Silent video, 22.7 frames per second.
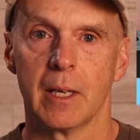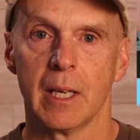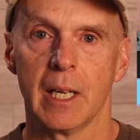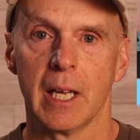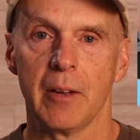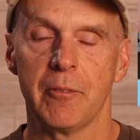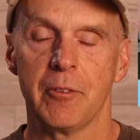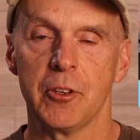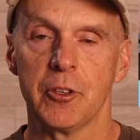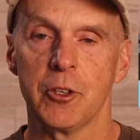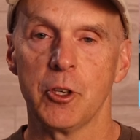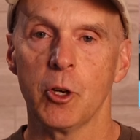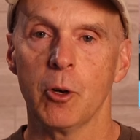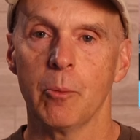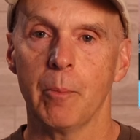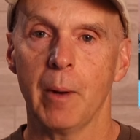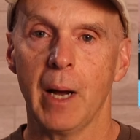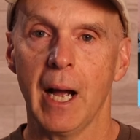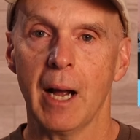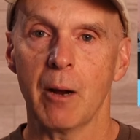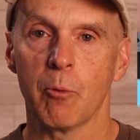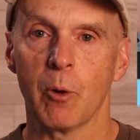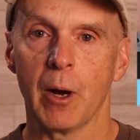If you do it
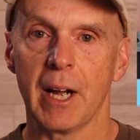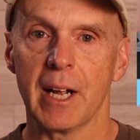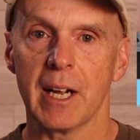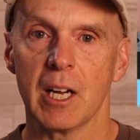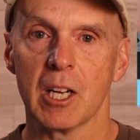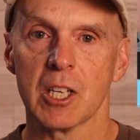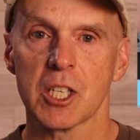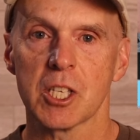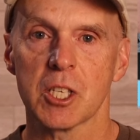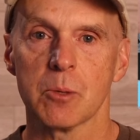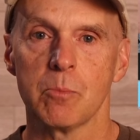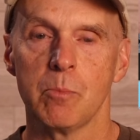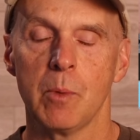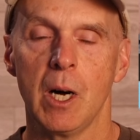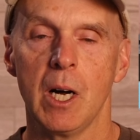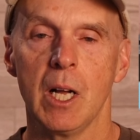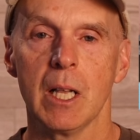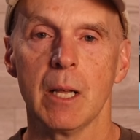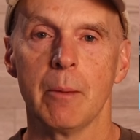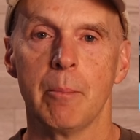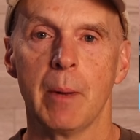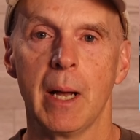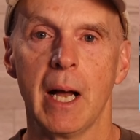my way, a
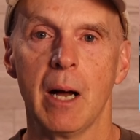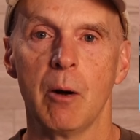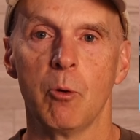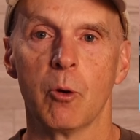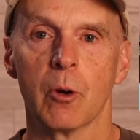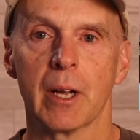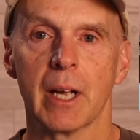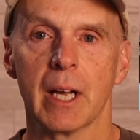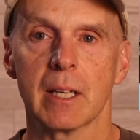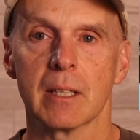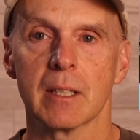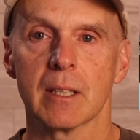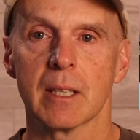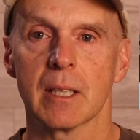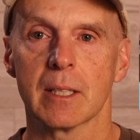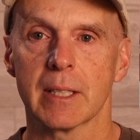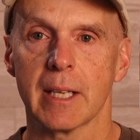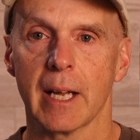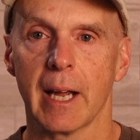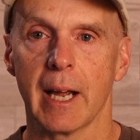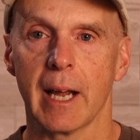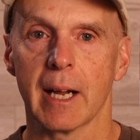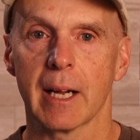small amount will get into the
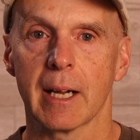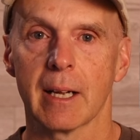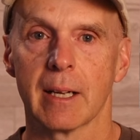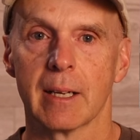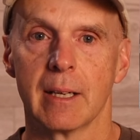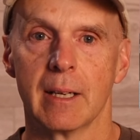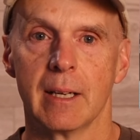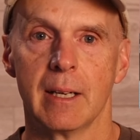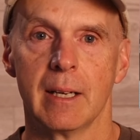tank,